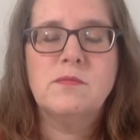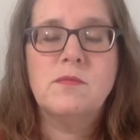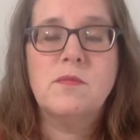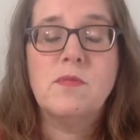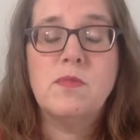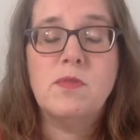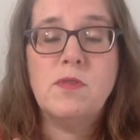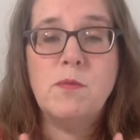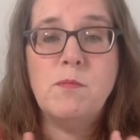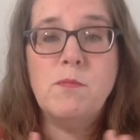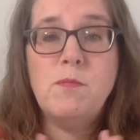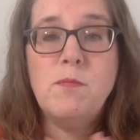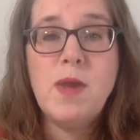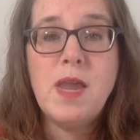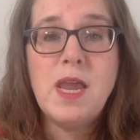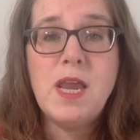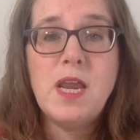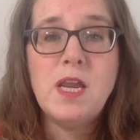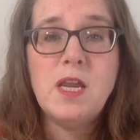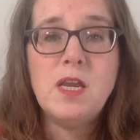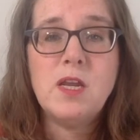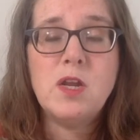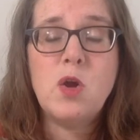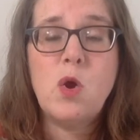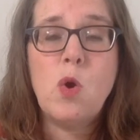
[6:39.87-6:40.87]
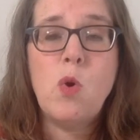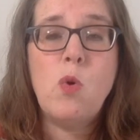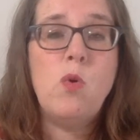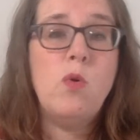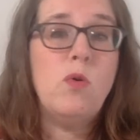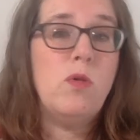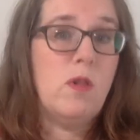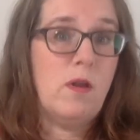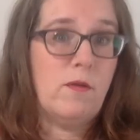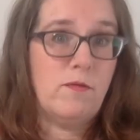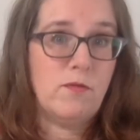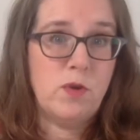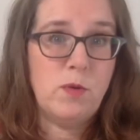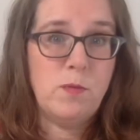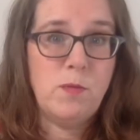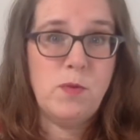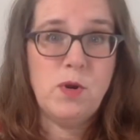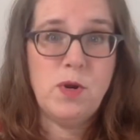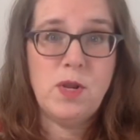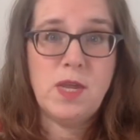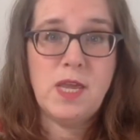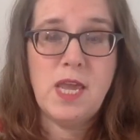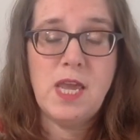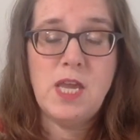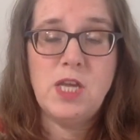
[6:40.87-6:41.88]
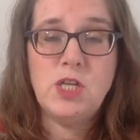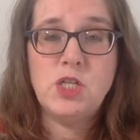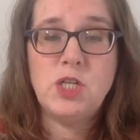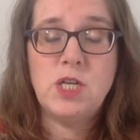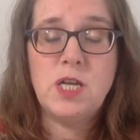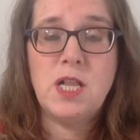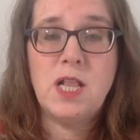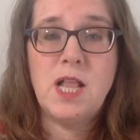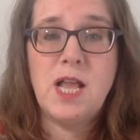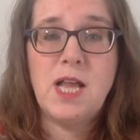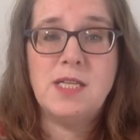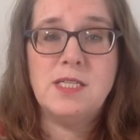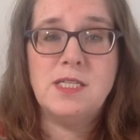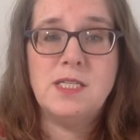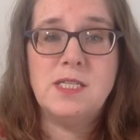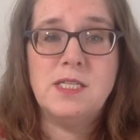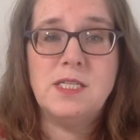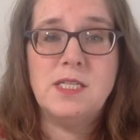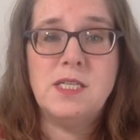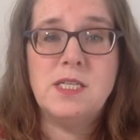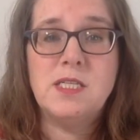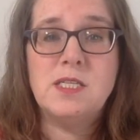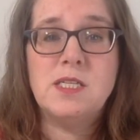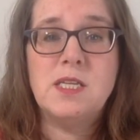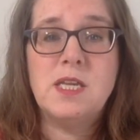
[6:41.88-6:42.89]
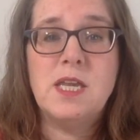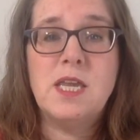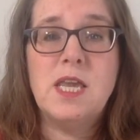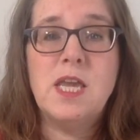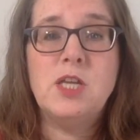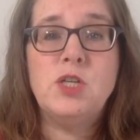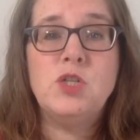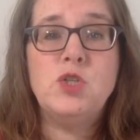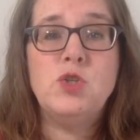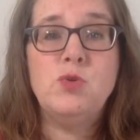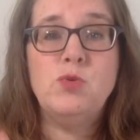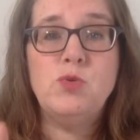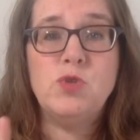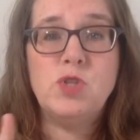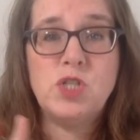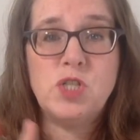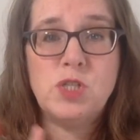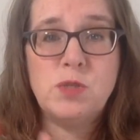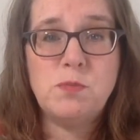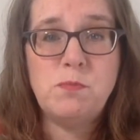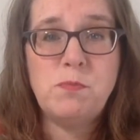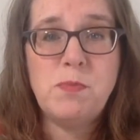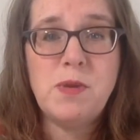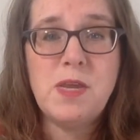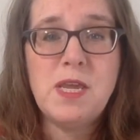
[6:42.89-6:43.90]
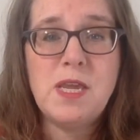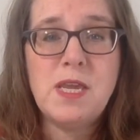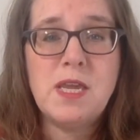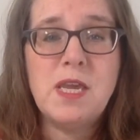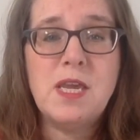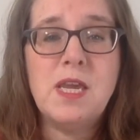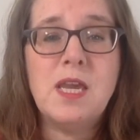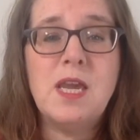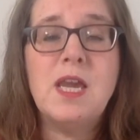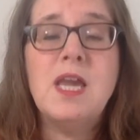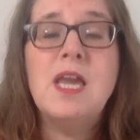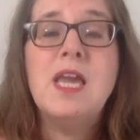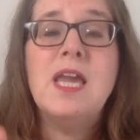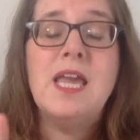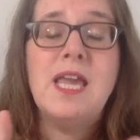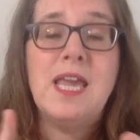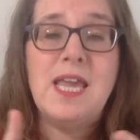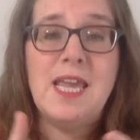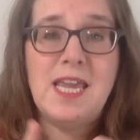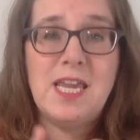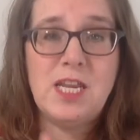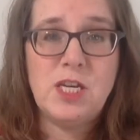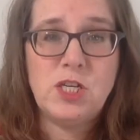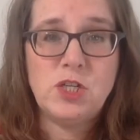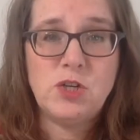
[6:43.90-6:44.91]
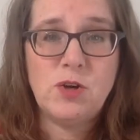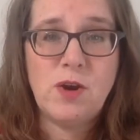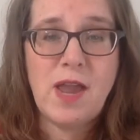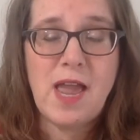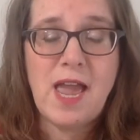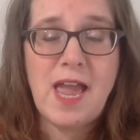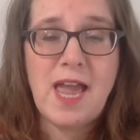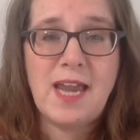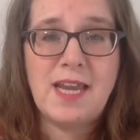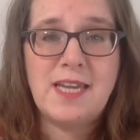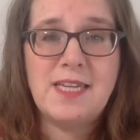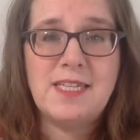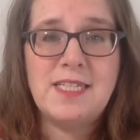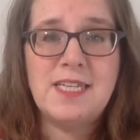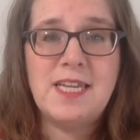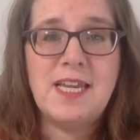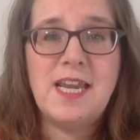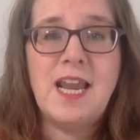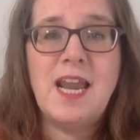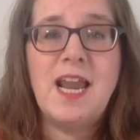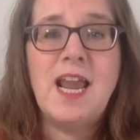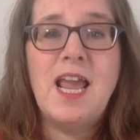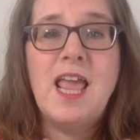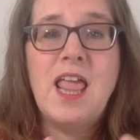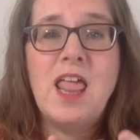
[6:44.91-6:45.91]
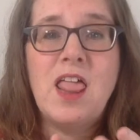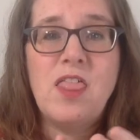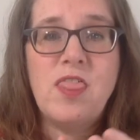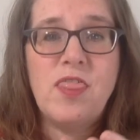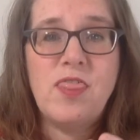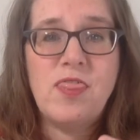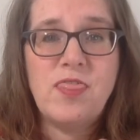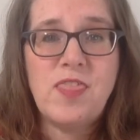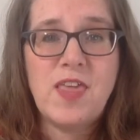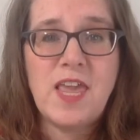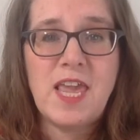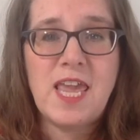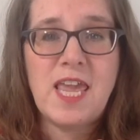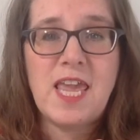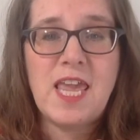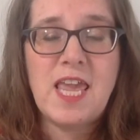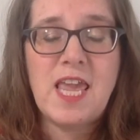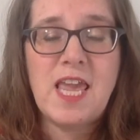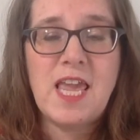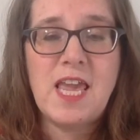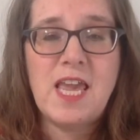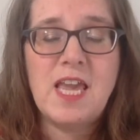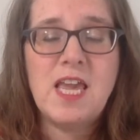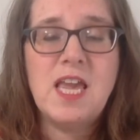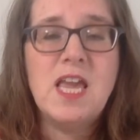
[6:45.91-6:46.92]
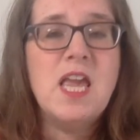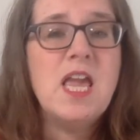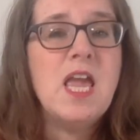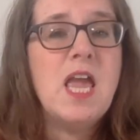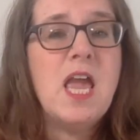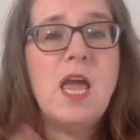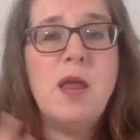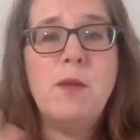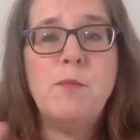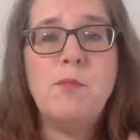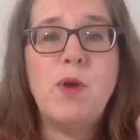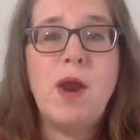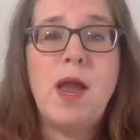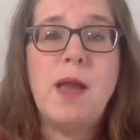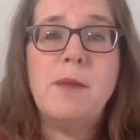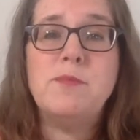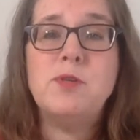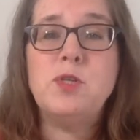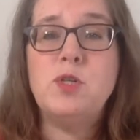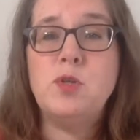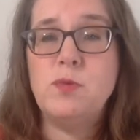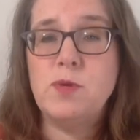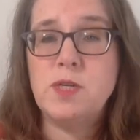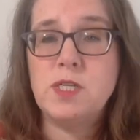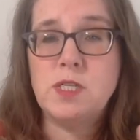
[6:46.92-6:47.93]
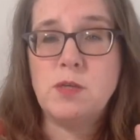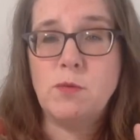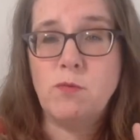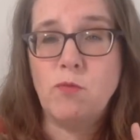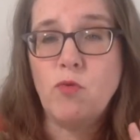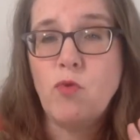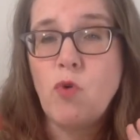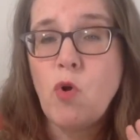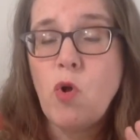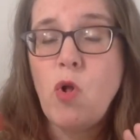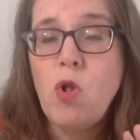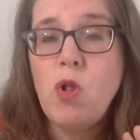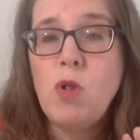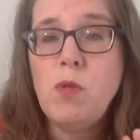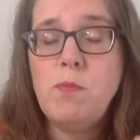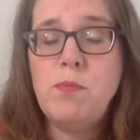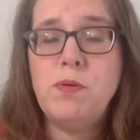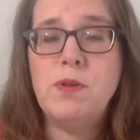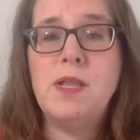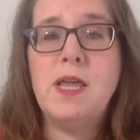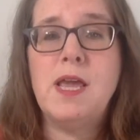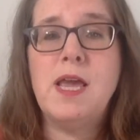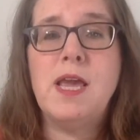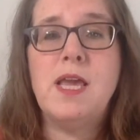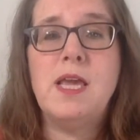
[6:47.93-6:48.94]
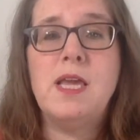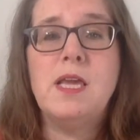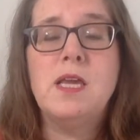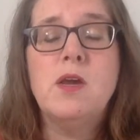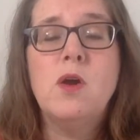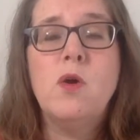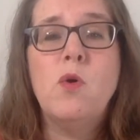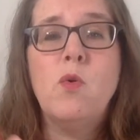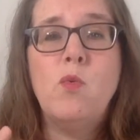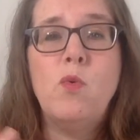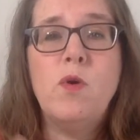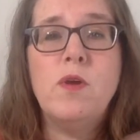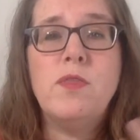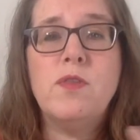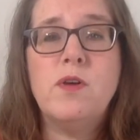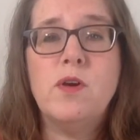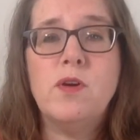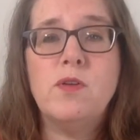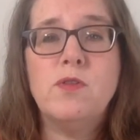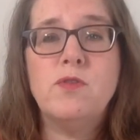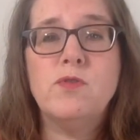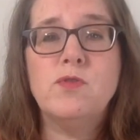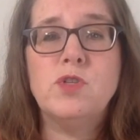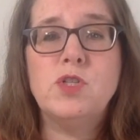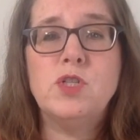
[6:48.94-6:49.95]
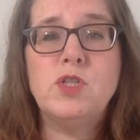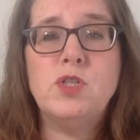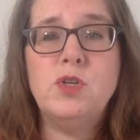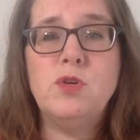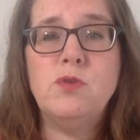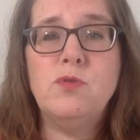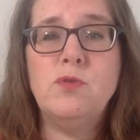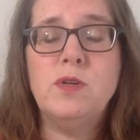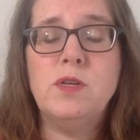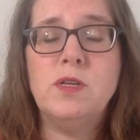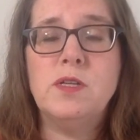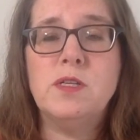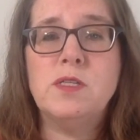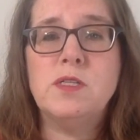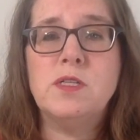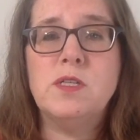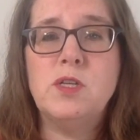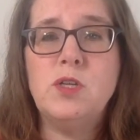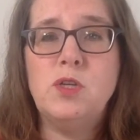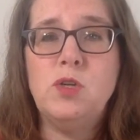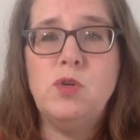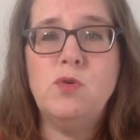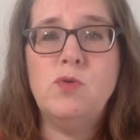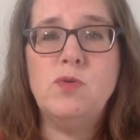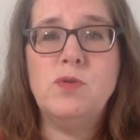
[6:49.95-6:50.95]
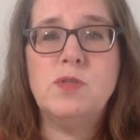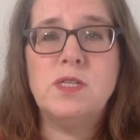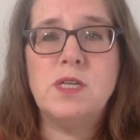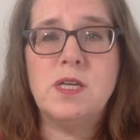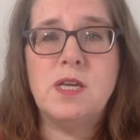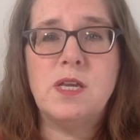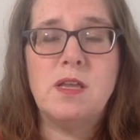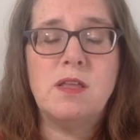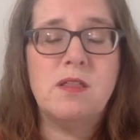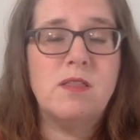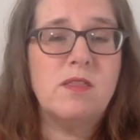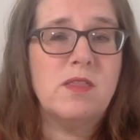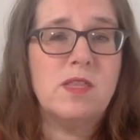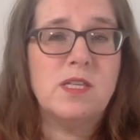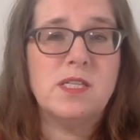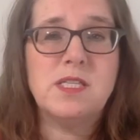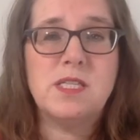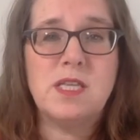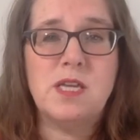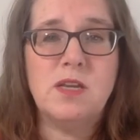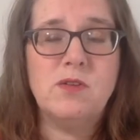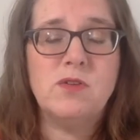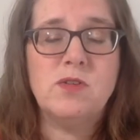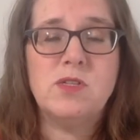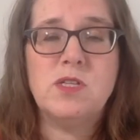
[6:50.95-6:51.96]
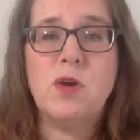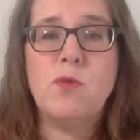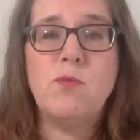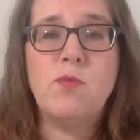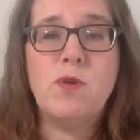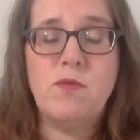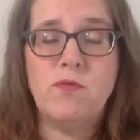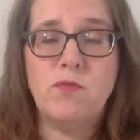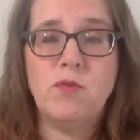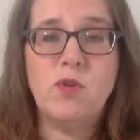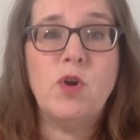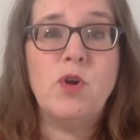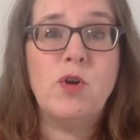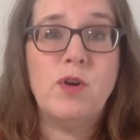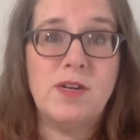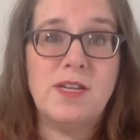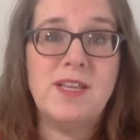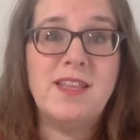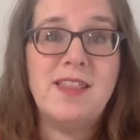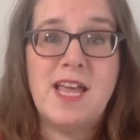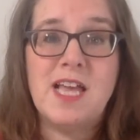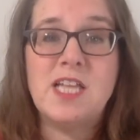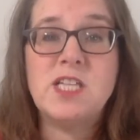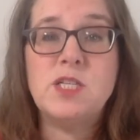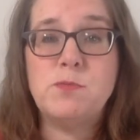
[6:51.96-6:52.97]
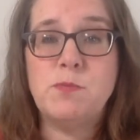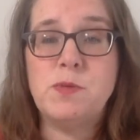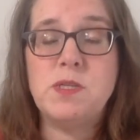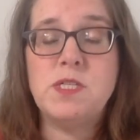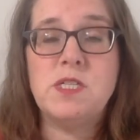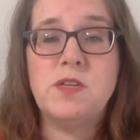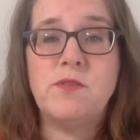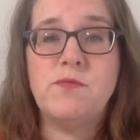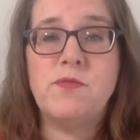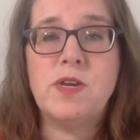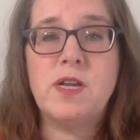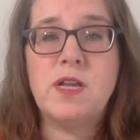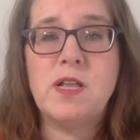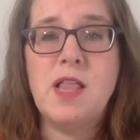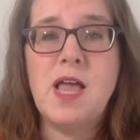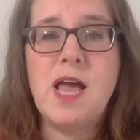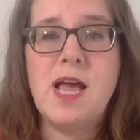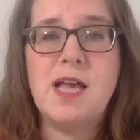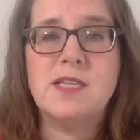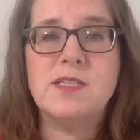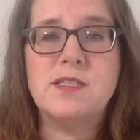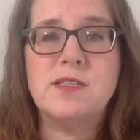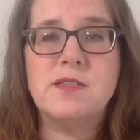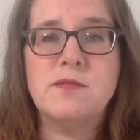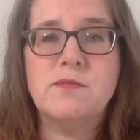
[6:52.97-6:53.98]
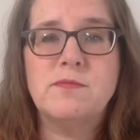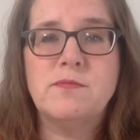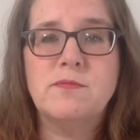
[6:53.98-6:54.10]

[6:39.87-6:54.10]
The main goal of communication classes is to get you speaking, interacting, thinking, and perhaps doing some role play with other students using the skills that we've learned in that specific class.